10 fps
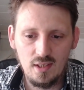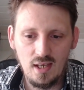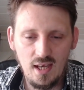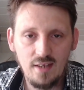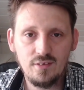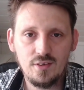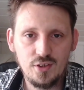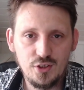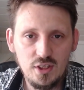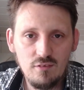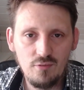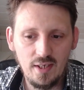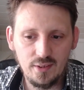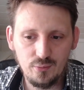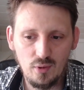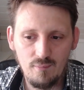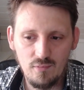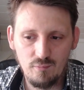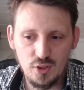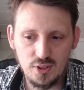and the G factor,
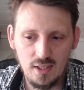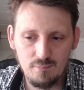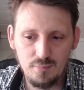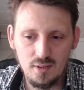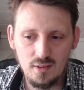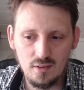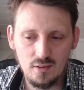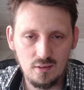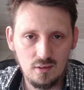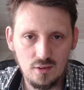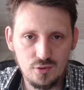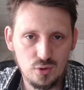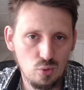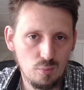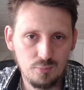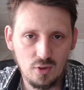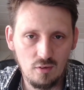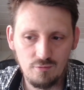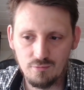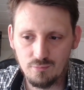which can be assumed
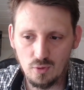of,